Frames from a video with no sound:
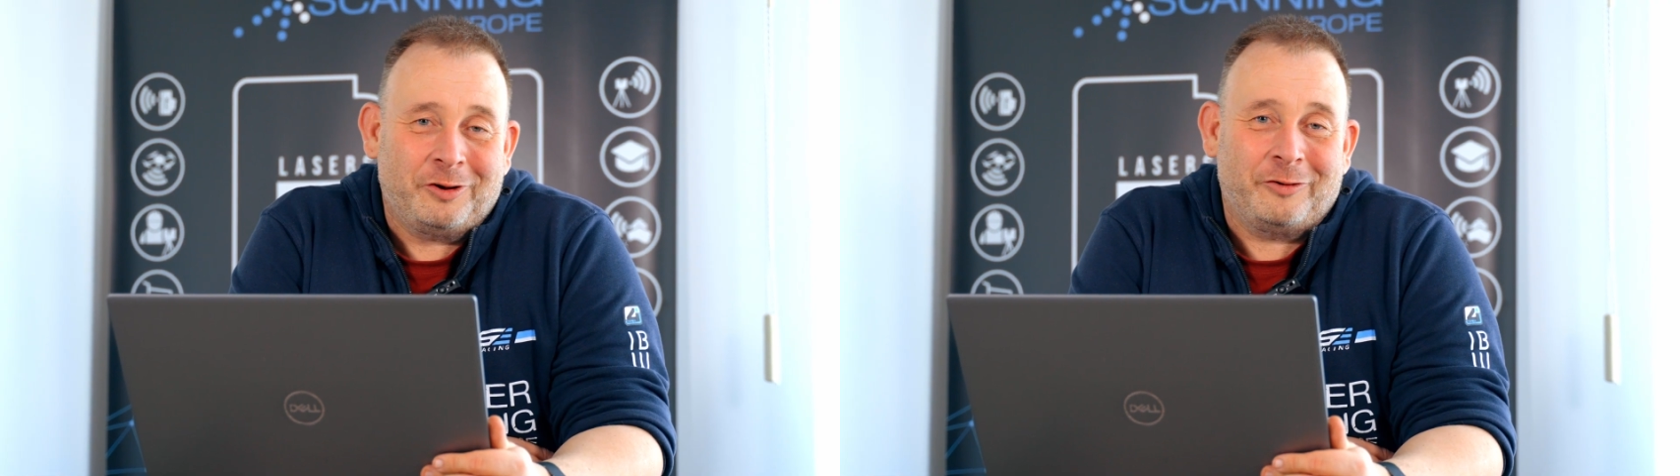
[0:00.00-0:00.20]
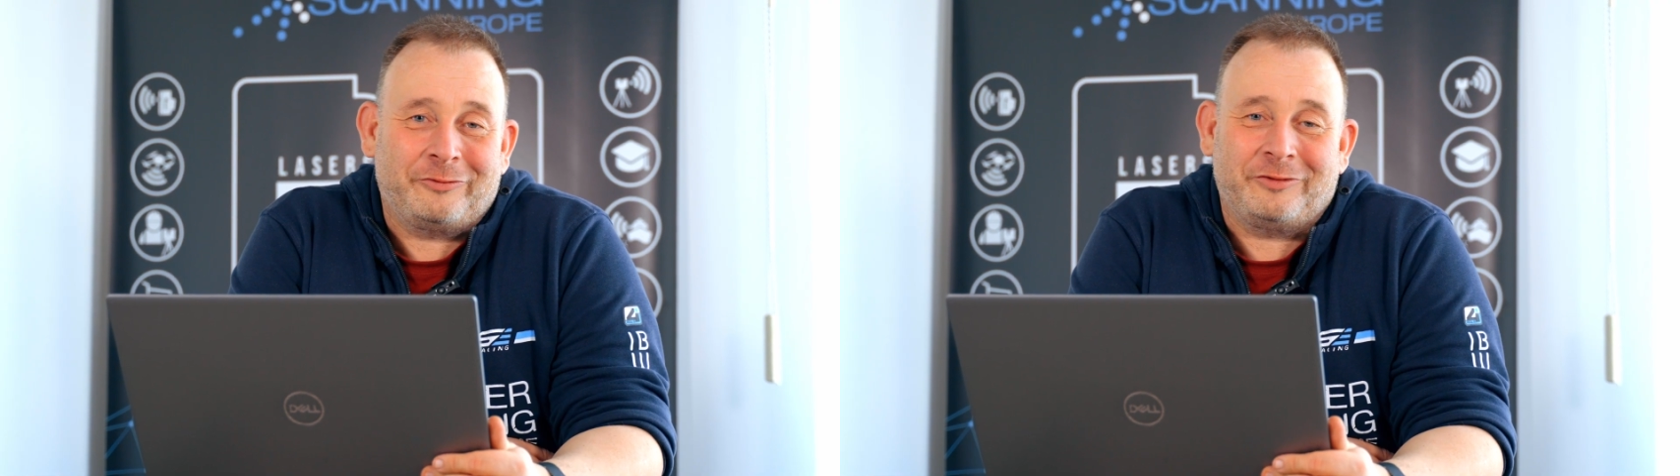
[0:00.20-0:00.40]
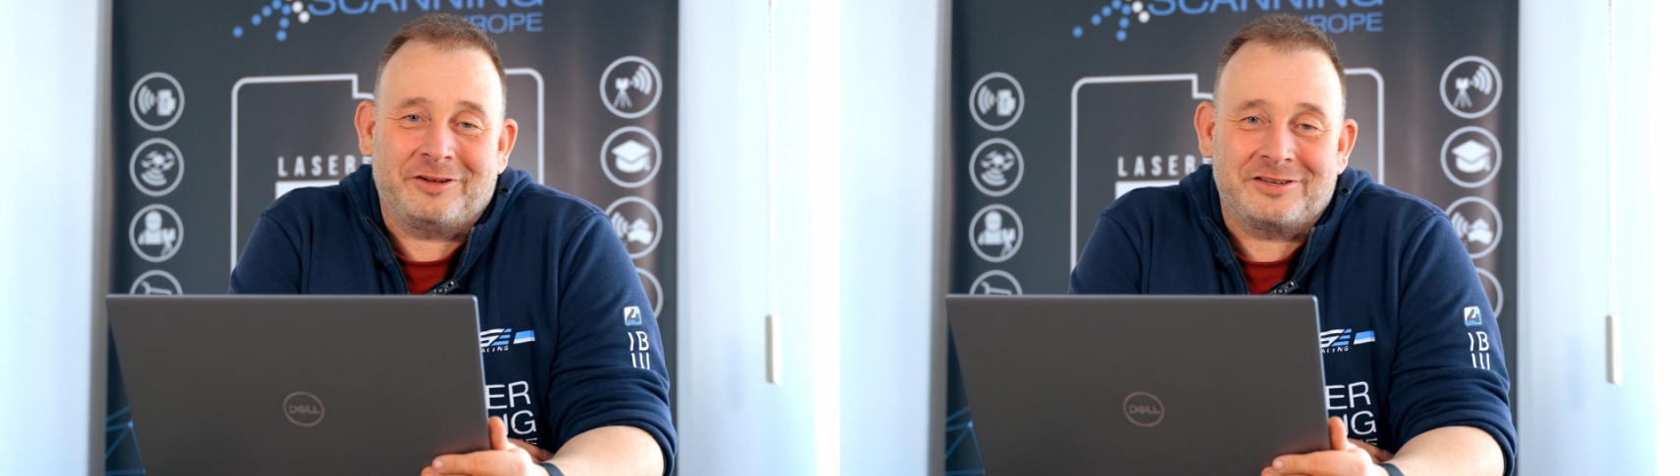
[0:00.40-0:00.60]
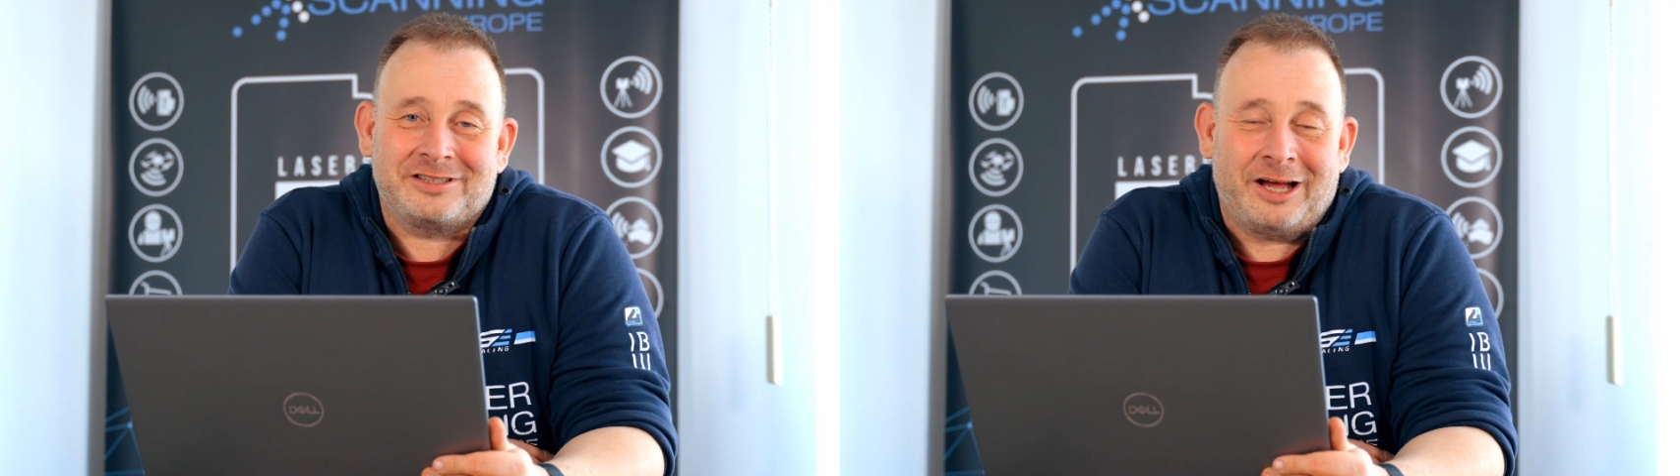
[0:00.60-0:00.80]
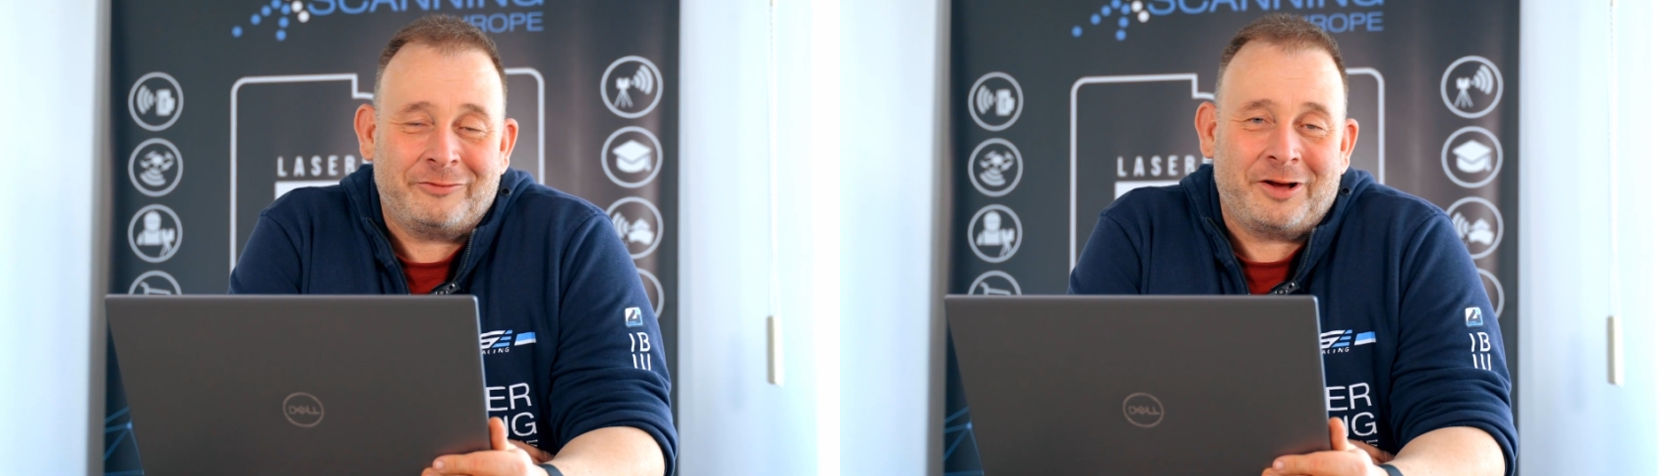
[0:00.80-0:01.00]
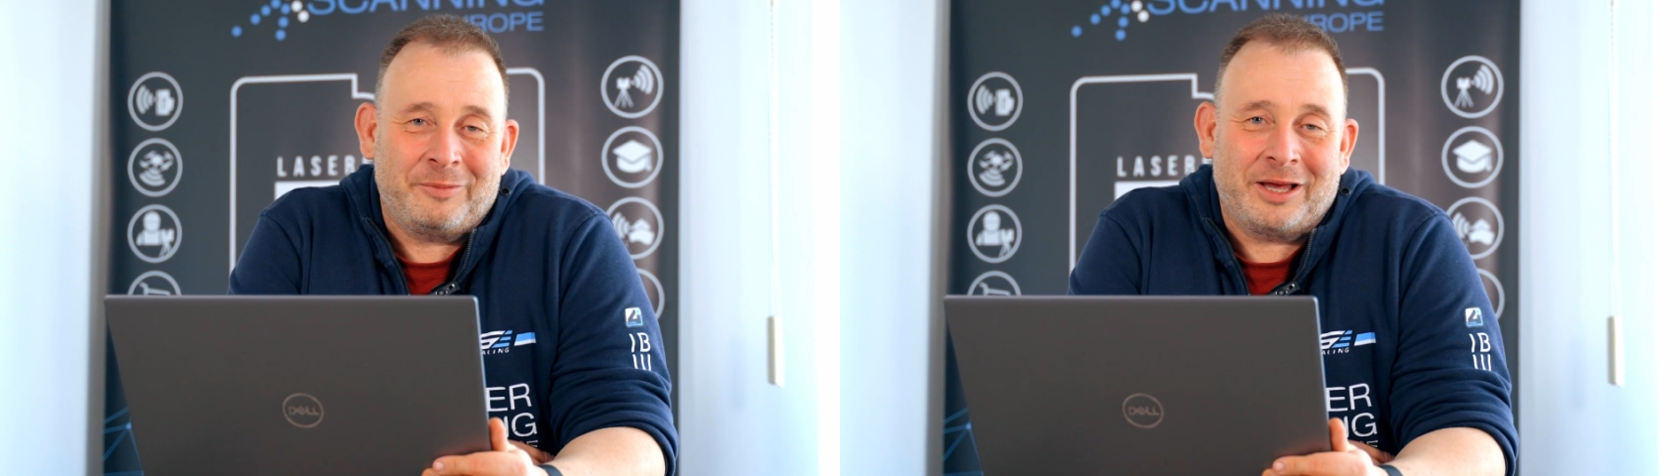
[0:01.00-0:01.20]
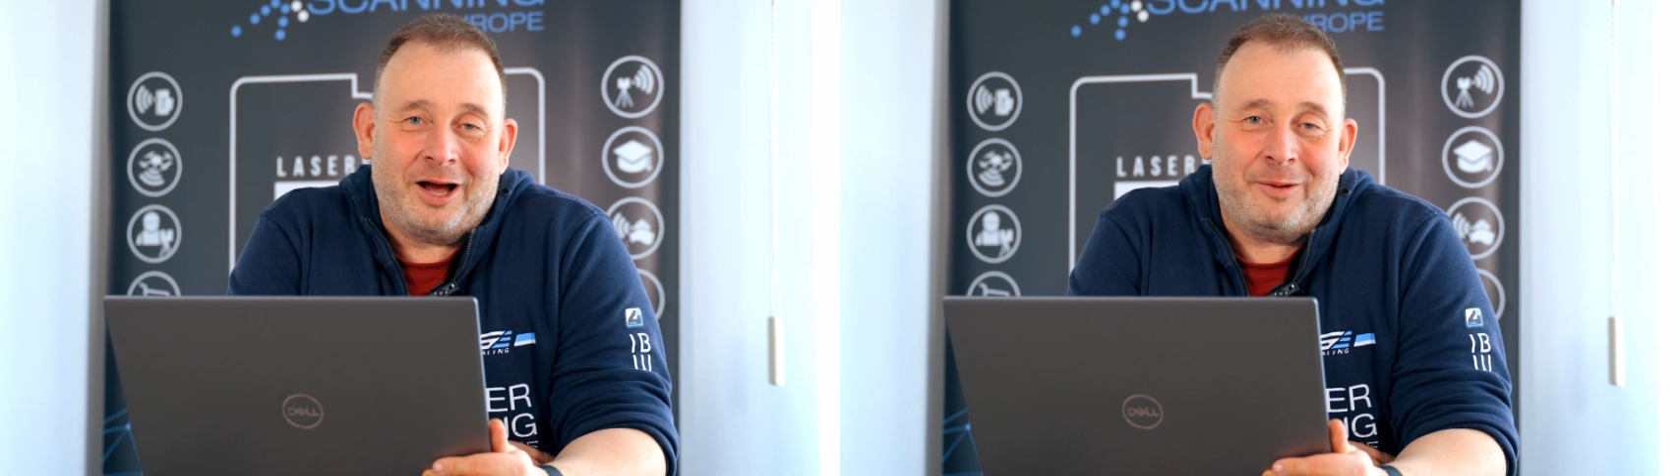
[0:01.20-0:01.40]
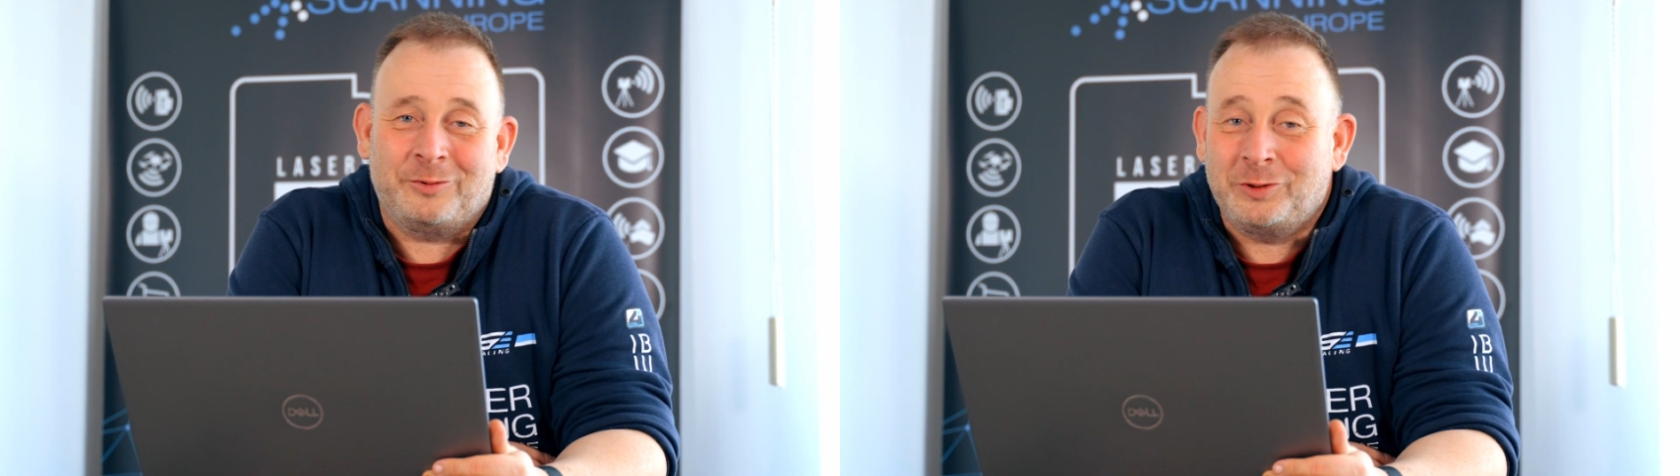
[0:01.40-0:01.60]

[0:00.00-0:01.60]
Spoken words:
of stuff coming up,